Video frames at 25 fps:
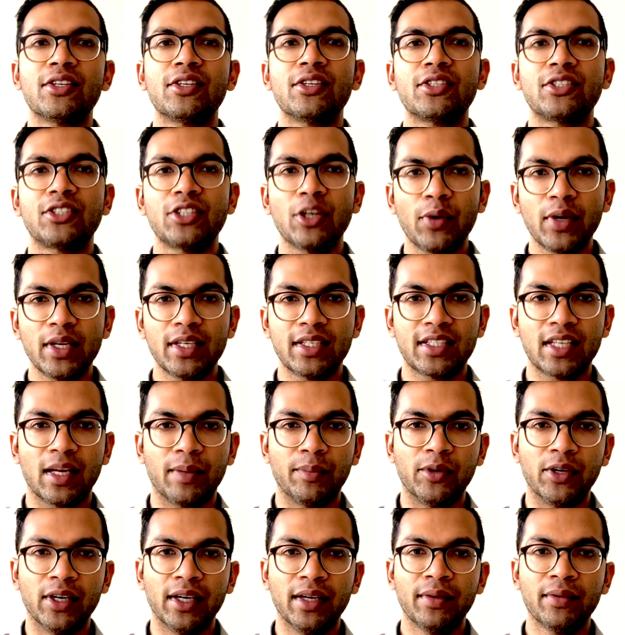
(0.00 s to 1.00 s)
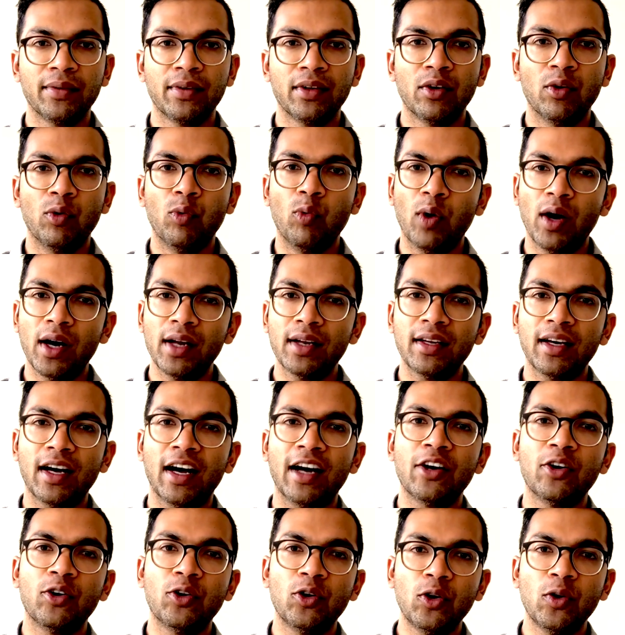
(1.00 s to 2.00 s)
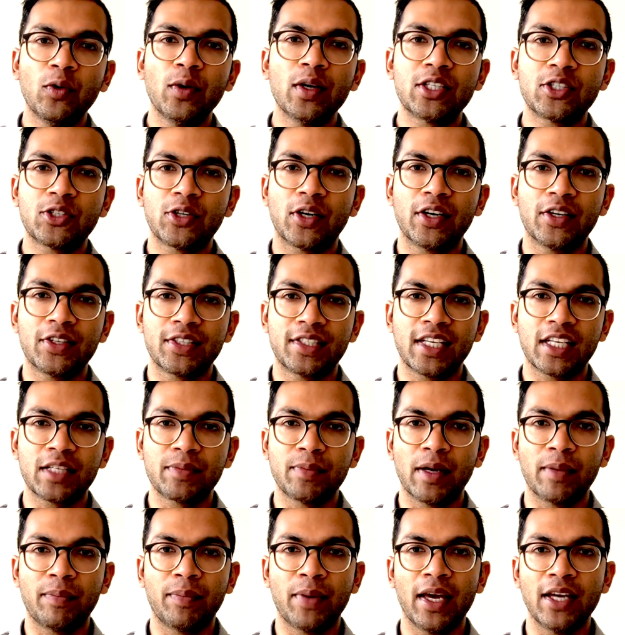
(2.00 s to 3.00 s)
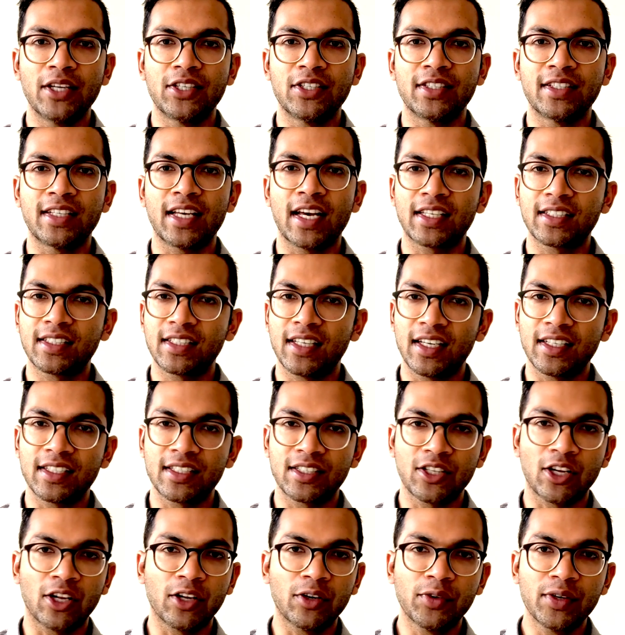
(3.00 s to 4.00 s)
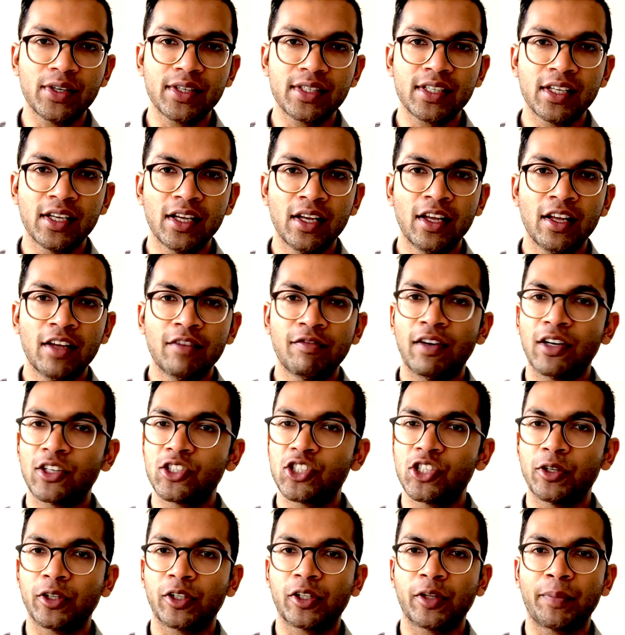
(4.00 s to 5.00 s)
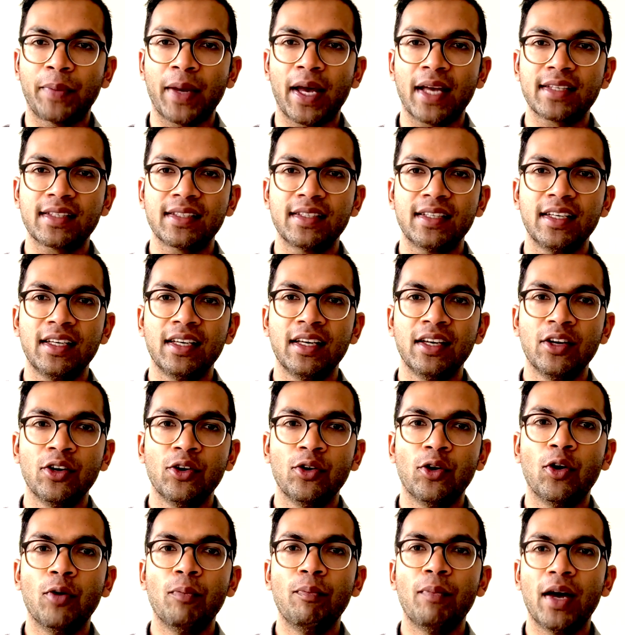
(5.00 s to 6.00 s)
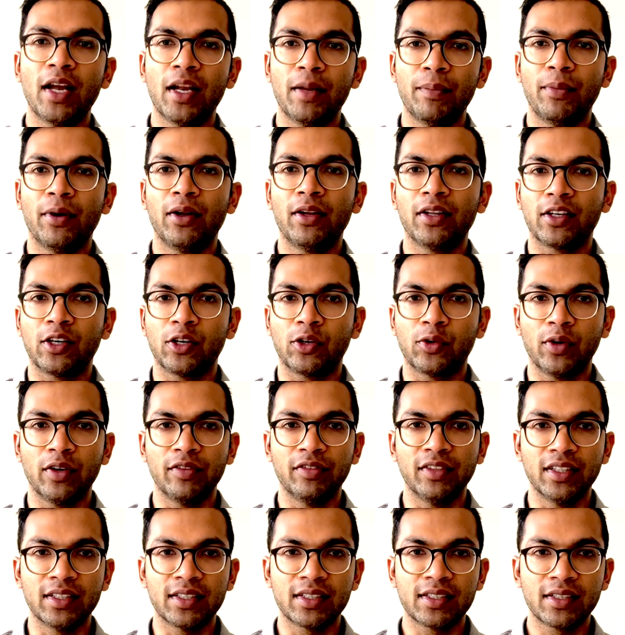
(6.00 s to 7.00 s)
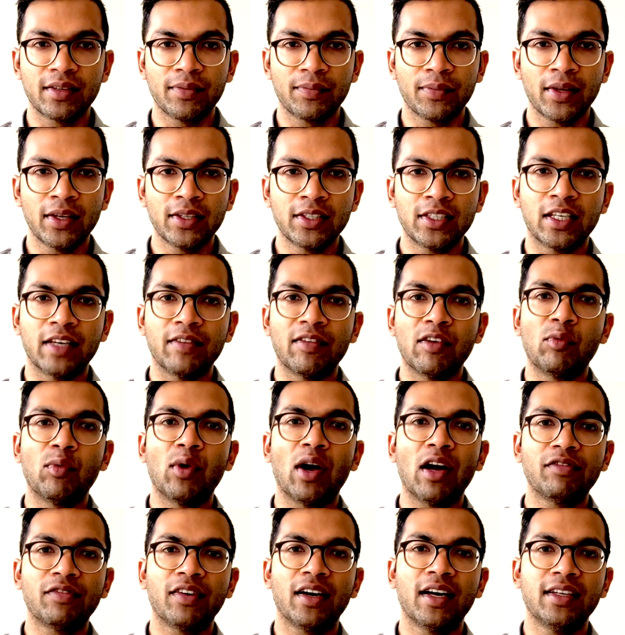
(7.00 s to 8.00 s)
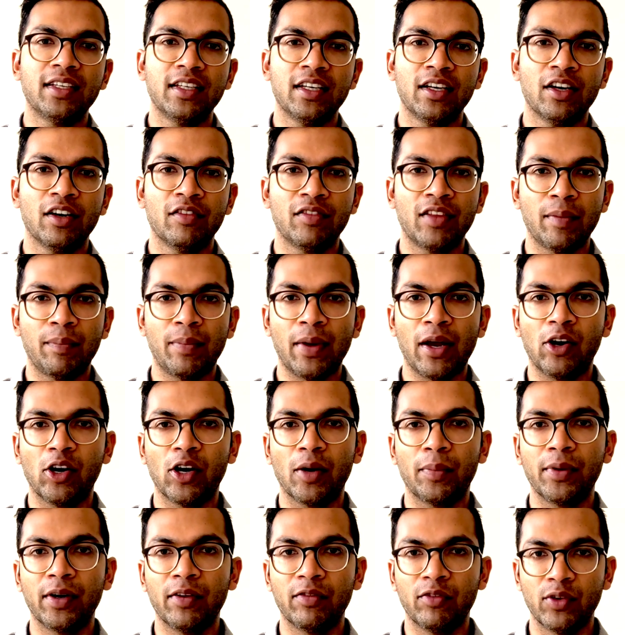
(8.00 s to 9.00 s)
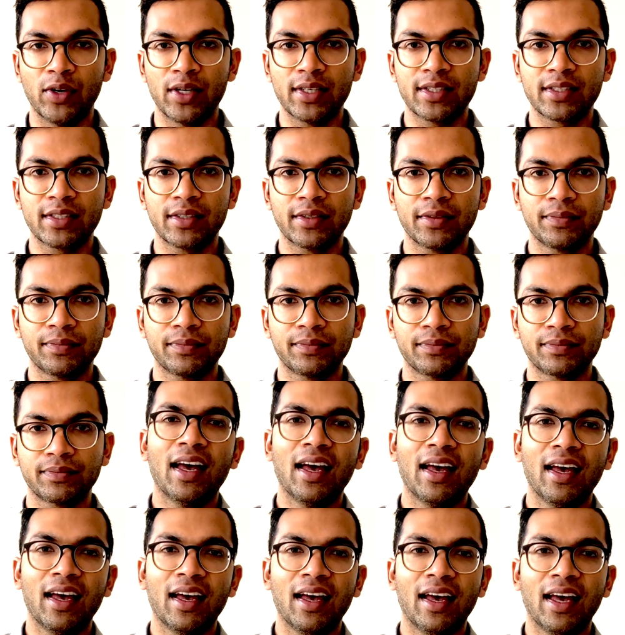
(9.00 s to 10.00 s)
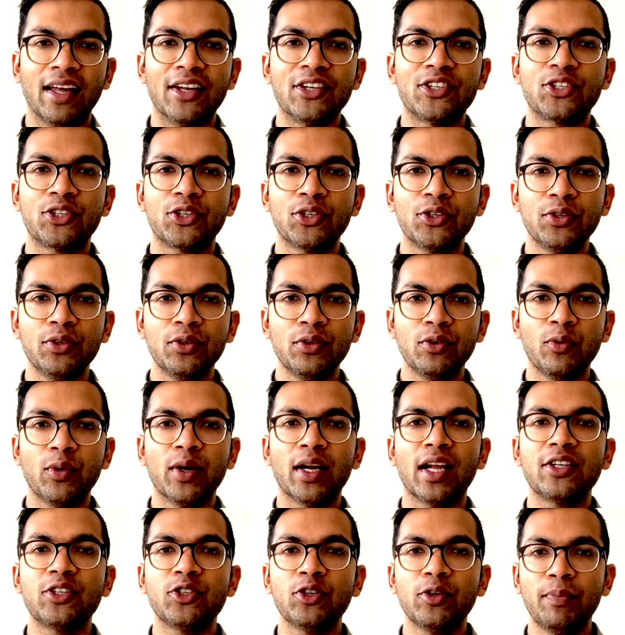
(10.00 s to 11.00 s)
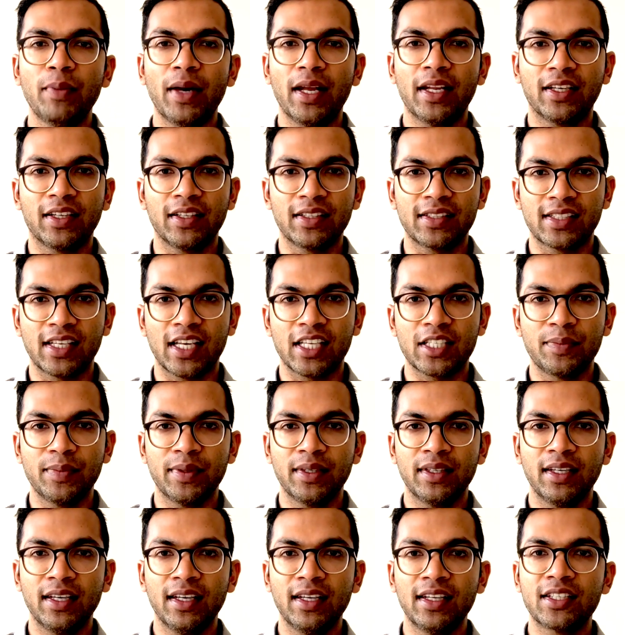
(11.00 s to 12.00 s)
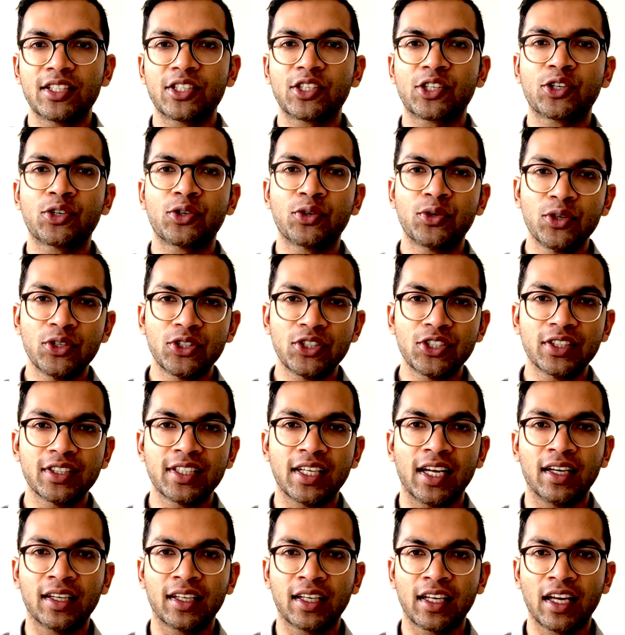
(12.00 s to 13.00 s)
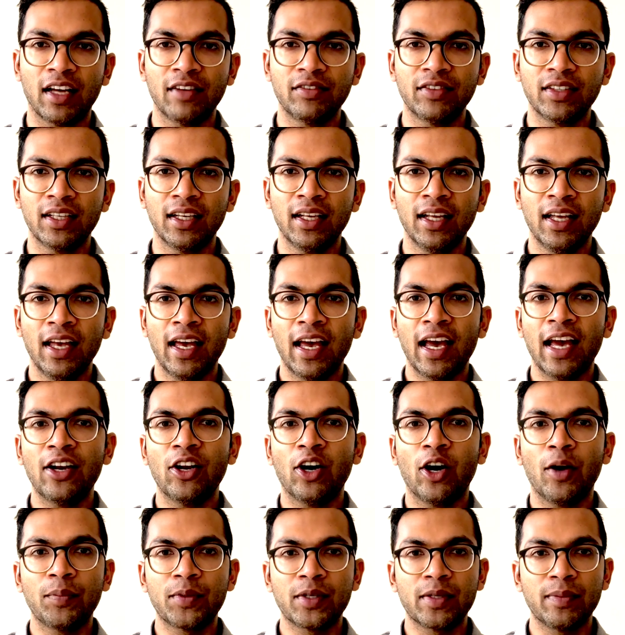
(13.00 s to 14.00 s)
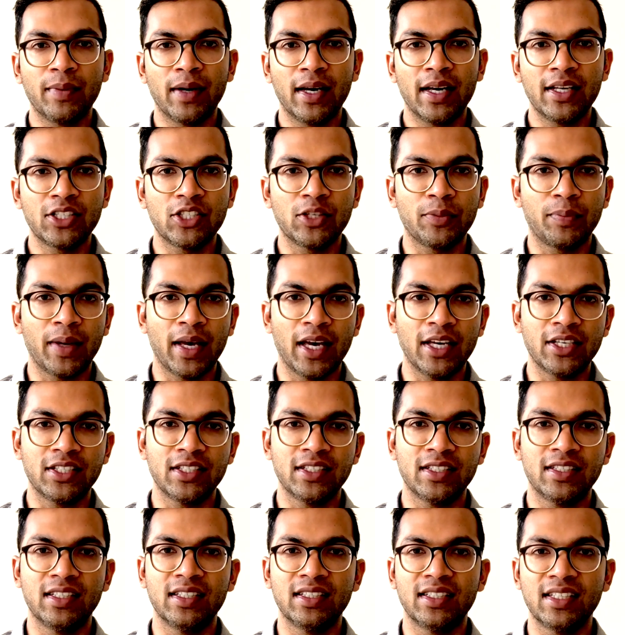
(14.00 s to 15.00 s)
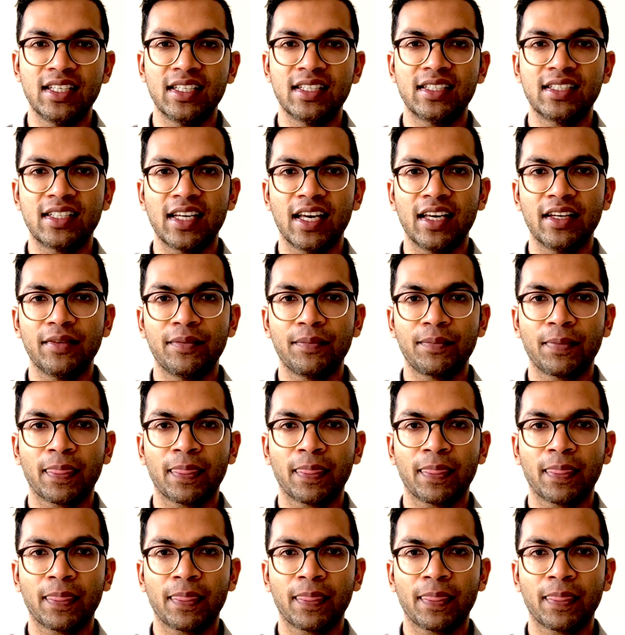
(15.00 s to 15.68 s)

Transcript: So in summary, one, I always try to assess my patient's exercise tolerance, functional capacity, or metabolic equivalents to give a rough idea of their perioperative risk. And two, when I do a medical assessment, it is crucial to uncover and optimize your patient's disease state.